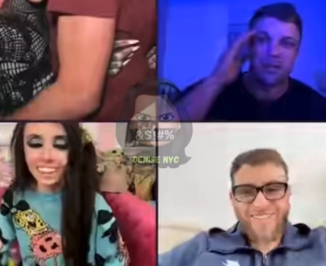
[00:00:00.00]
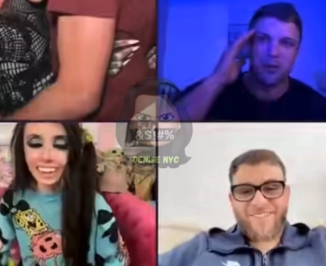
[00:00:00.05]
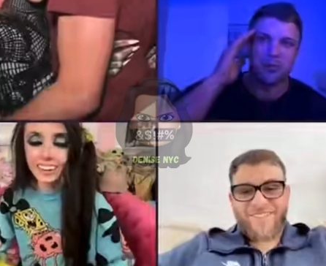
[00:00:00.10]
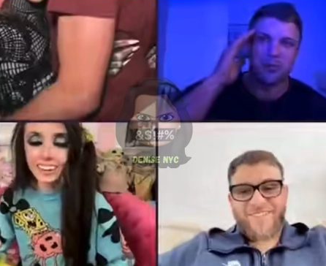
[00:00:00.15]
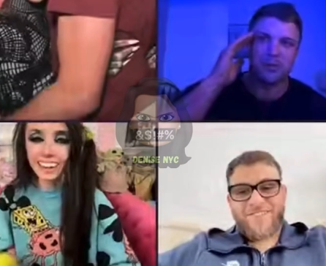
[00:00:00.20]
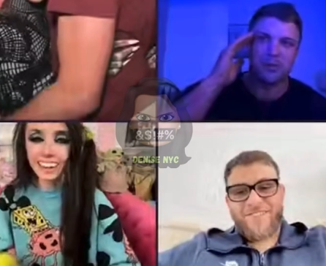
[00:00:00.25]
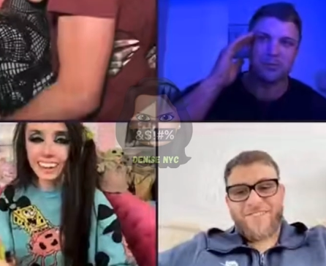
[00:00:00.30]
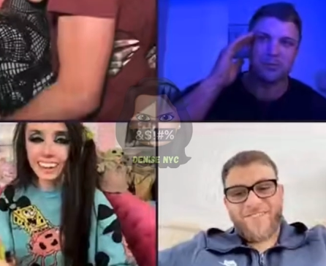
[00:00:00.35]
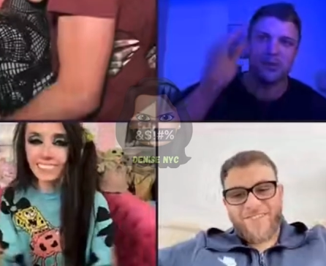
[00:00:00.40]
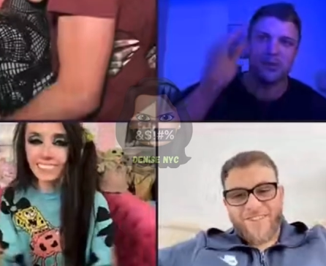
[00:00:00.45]

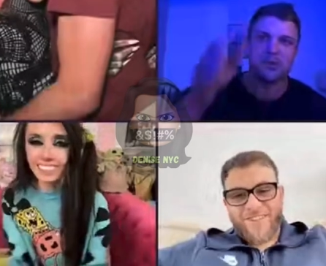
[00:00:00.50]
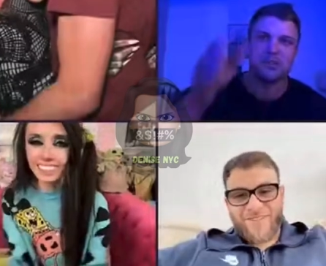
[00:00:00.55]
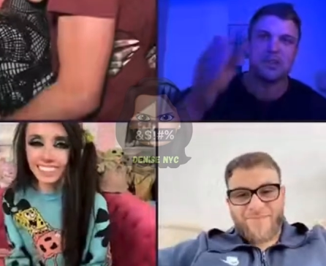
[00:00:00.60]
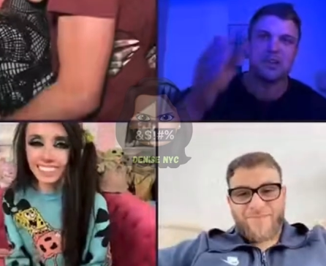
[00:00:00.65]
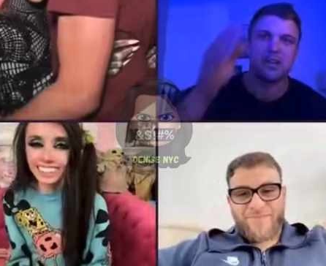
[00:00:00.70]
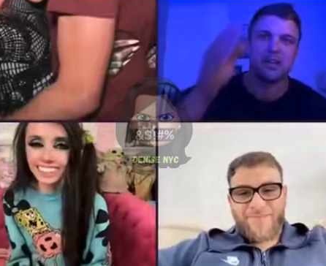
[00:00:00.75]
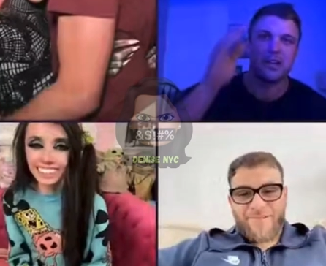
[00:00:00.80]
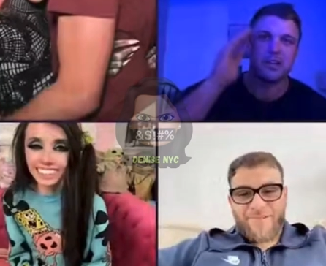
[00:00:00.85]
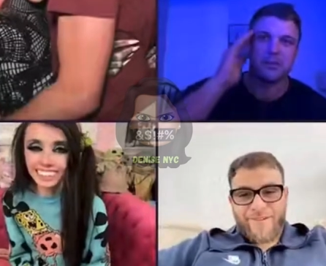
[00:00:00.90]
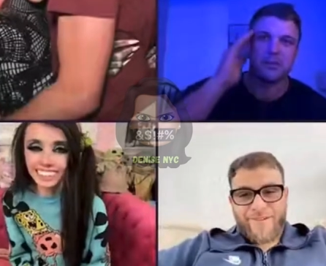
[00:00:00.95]
Speaker 1: But when it's
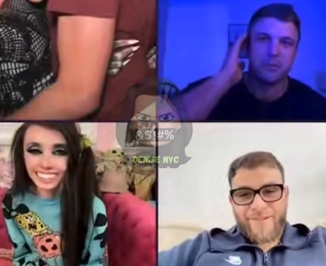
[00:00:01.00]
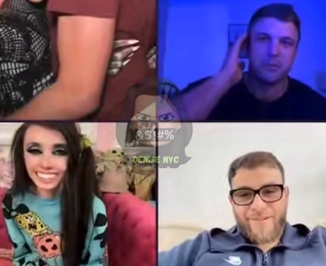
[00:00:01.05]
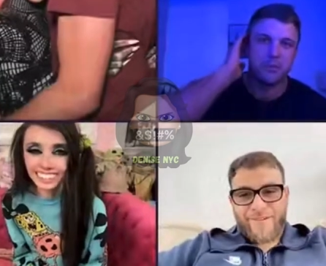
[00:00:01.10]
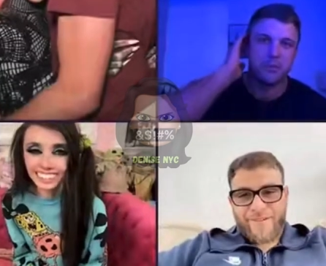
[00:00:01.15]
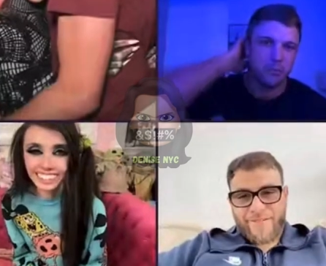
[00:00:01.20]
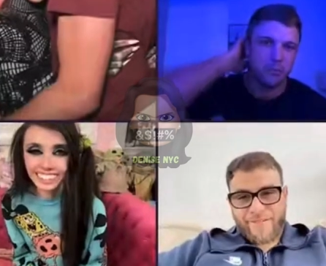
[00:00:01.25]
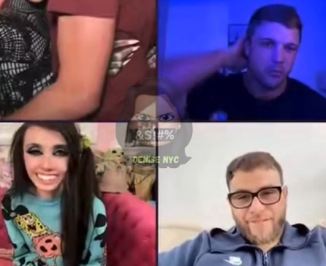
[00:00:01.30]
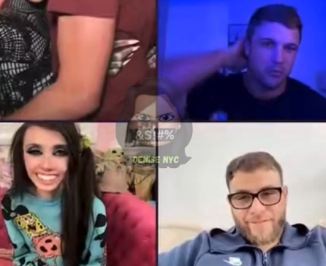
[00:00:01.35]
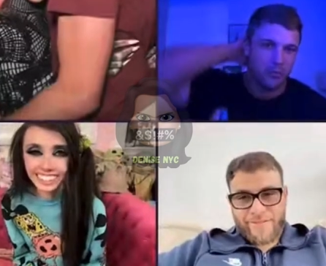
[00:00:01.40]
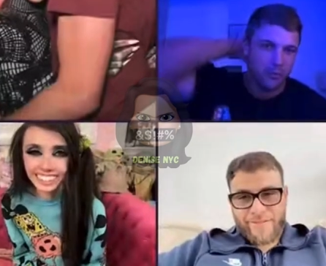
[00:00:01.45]
like other
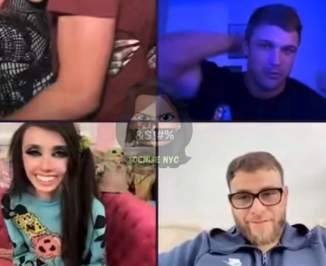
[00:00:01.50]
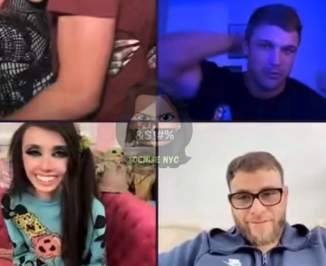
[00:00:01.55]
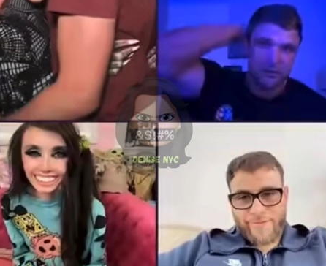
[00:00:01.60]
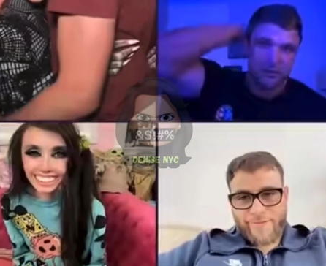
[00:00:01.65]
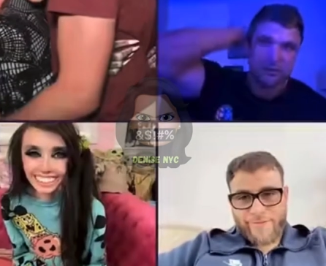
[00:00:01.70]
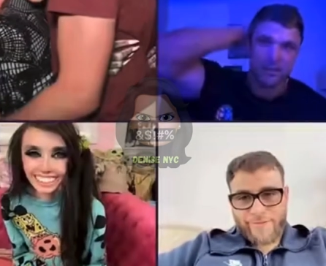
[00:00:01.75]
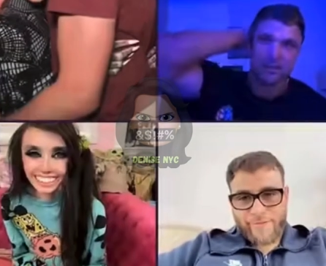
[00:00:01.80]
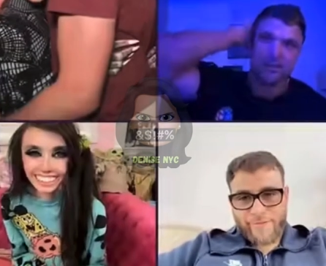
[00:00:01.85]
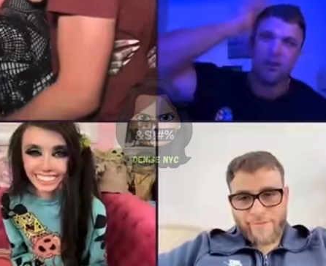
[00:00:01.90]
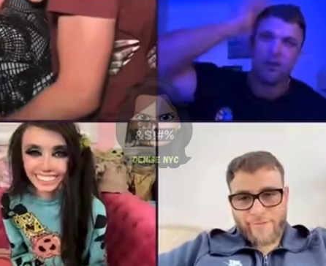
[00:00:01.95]
people,
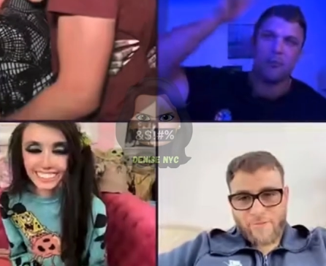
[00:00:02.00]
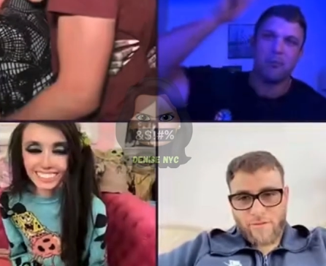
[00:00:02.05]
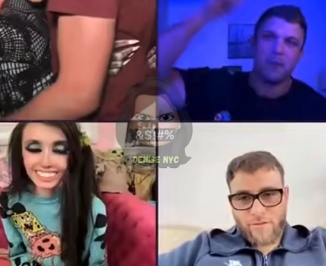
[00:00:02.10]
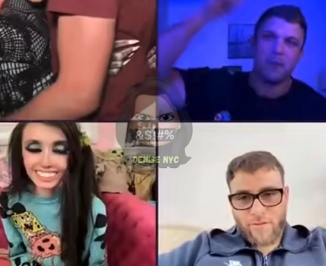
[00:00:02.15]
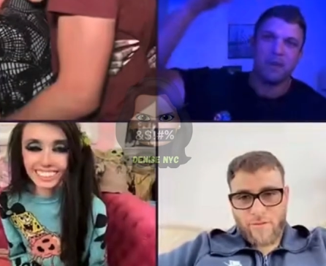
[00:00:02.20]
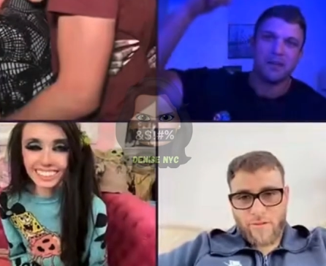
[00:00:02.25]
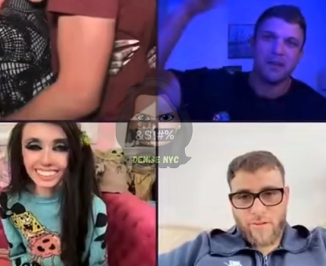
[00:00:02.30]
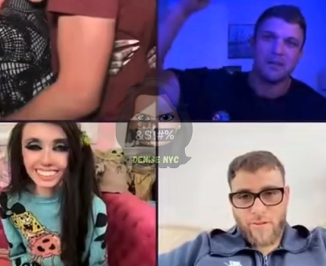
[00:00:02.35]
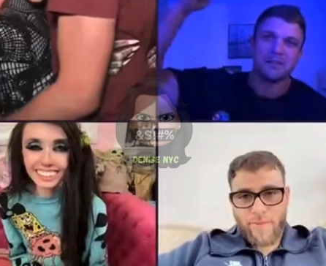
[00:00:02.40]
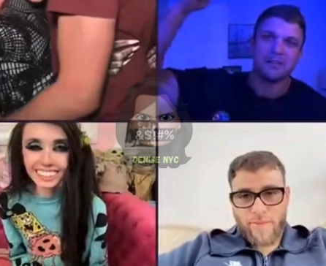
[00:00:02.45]
they can hold my
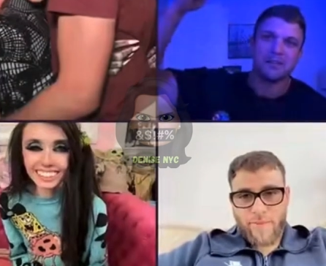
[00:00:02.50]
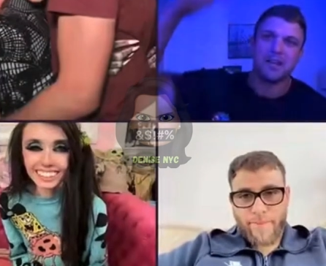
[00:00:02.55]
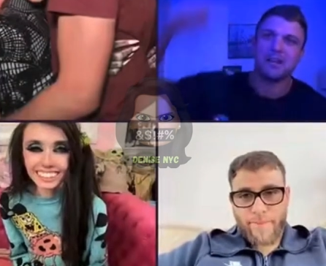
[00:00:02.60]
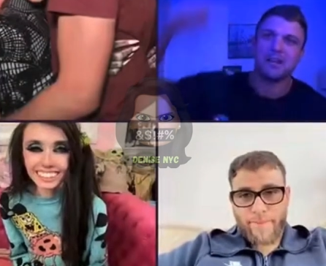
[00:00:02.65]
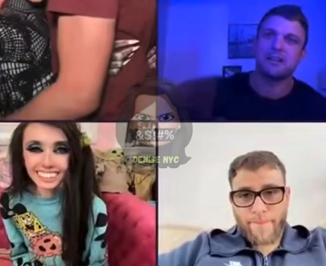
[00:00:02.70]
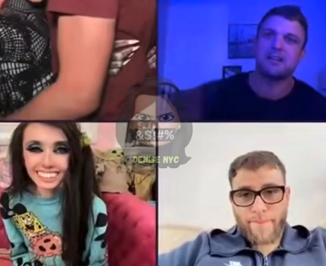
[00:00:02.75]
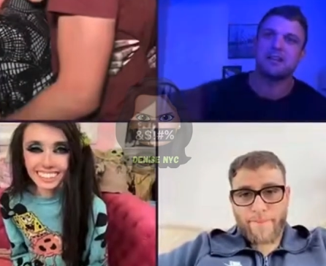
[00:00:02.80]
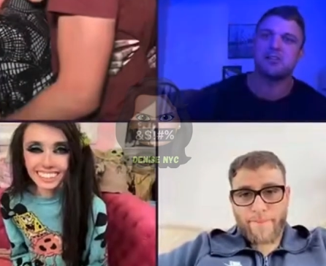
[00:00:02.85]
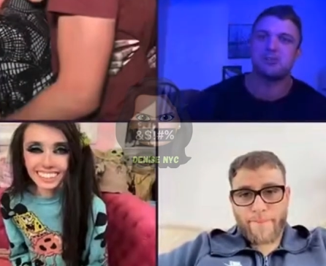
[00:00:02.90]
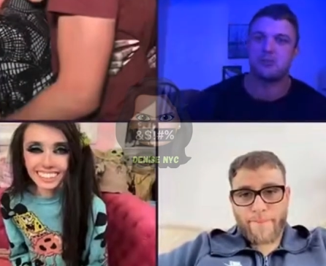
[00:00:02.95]

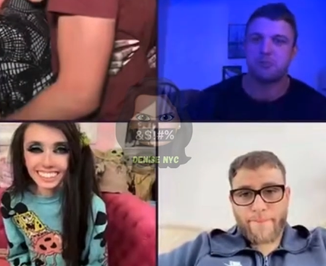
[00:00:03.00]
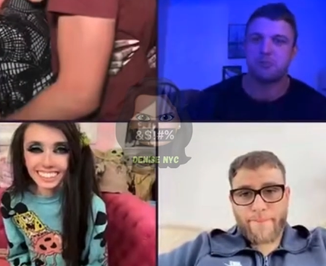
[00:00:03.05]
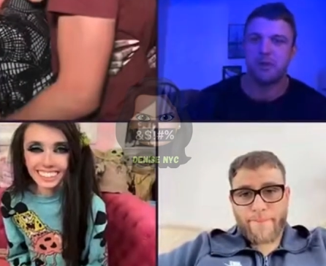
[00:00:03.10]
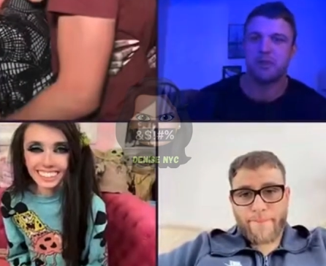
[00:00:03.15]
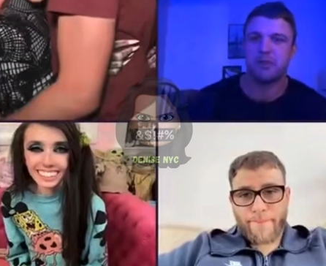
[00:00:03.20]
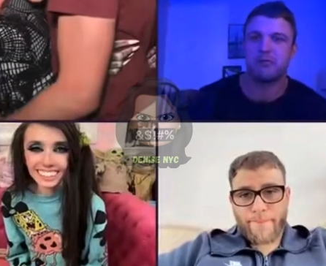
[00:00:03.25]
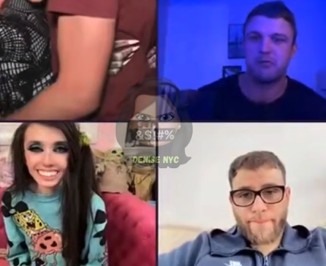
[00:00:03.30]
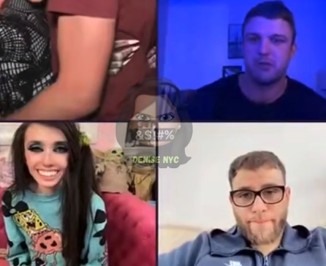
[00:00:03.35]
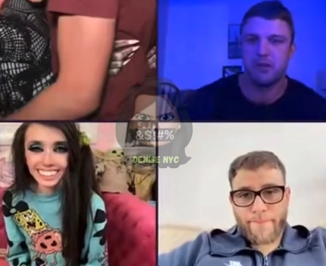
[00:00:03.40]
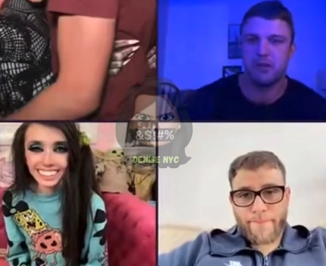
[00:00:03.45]
nutsack
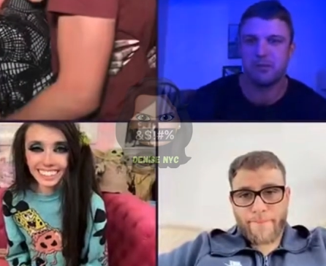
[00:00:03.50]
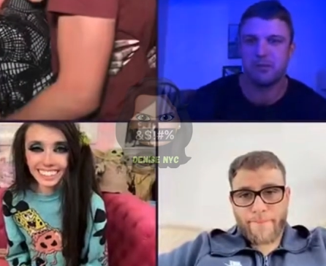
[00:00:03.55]
disrespectfully